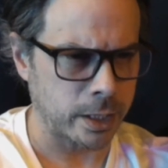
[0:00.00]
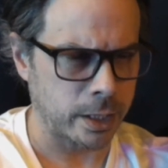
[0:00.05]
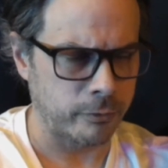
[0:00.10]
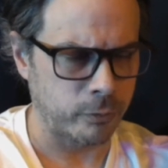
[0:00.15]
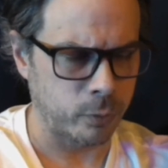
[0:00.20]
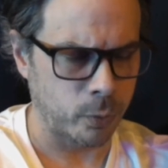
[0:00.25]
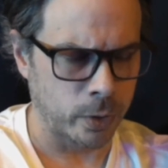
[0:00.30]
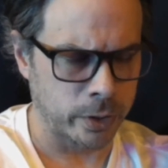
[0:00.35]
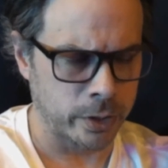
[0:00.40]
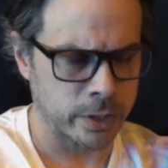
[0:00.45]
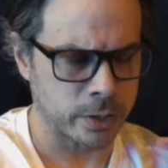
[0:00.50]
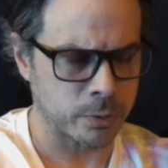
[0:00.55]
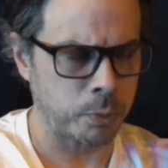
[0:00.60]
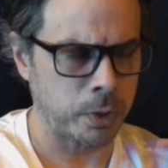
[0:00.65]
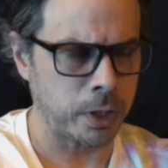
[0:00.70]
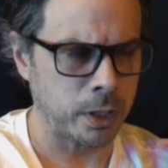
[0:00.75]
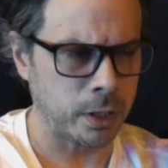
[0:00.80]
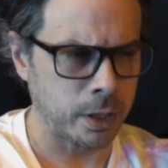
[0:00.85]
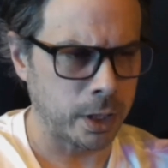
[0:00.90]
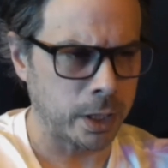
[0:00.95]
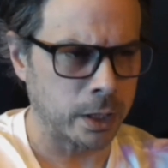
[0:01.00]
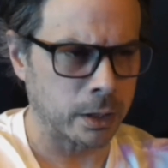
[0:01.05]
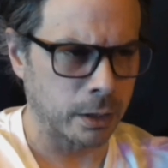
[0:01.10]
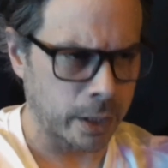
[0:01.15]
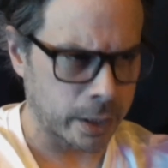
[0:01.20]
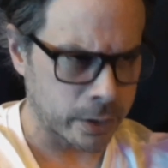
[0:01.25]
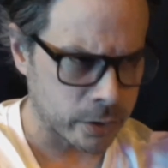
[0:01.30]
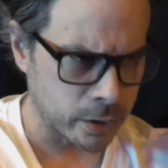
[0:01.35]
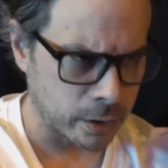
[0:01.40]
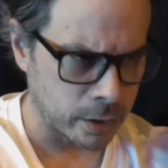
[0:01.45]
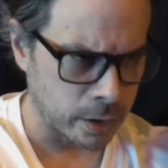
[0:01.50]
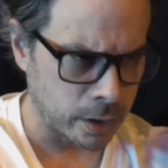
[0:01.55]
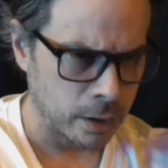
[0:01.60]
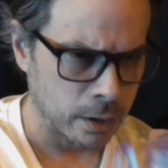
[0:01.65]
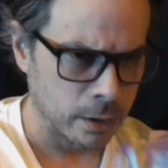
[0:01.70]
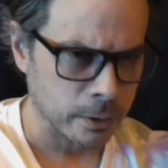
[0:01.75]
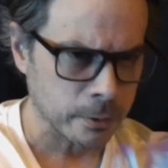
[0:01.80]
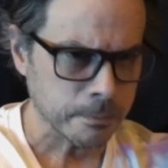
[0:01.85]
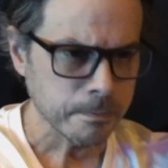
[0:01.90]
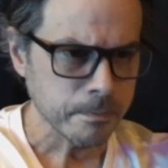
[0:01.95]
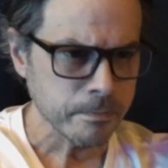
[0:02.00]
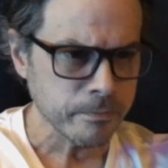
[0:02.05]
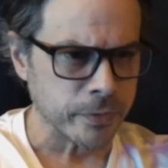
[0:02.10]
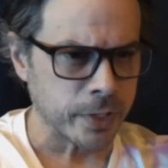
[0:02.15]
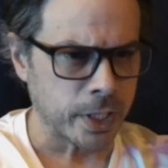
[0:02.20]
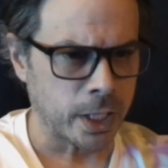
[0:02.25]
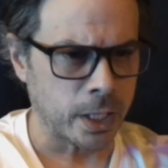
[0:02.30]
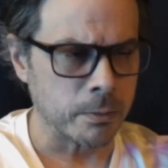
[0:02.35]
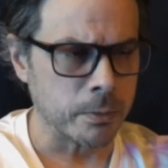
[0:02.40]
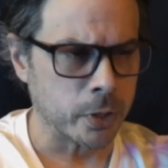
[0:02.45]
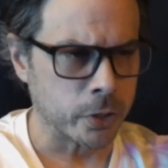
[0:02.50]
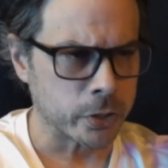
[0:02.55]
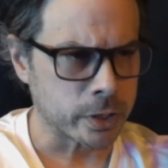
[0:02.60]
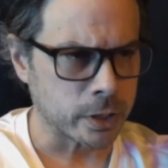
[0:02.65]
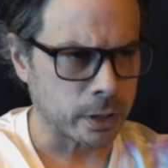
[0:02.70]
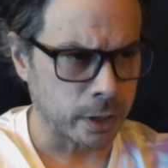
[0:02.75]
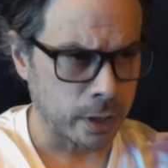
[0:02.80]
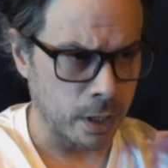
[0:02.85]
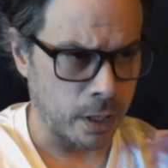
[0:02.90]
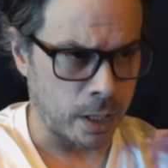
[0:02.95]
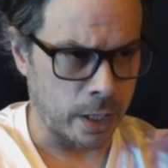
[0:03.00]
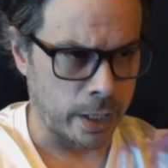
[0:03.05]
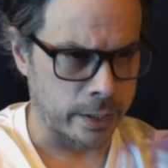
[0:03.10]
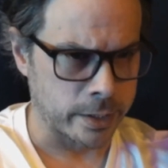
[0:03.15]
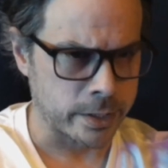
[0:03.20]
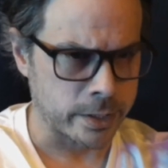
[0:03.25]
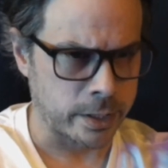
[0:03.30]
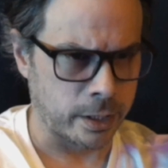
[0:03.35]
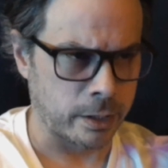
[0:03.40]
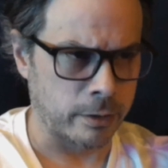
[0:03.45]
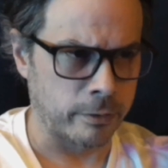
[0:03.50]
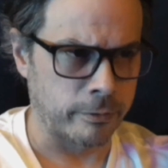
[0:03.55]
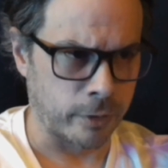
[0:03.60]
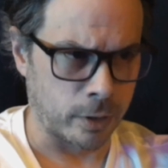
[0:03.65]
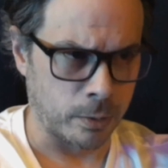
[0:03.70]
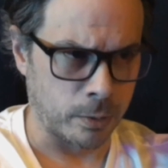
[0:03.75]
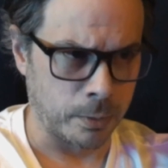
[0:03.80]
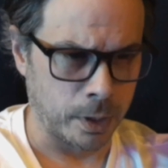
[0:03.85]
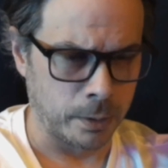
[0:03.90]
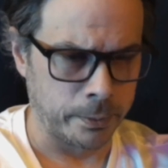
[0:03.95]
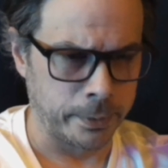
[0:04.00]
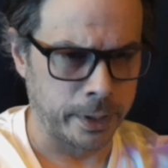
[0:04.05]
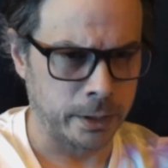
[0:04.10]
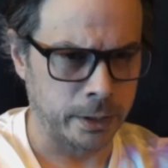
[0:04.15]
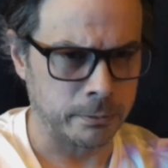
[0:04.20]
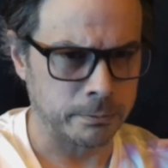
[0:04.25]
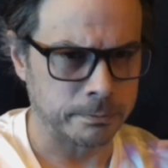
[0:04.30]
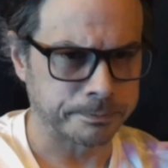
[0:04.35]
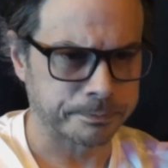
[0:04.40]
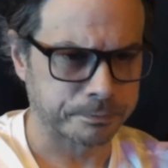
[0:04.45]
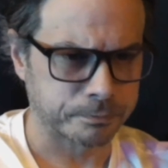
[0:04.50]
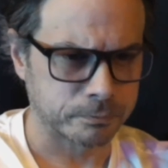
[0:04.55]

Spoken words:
if we're just being intellectually and emotionally honest here for a moment,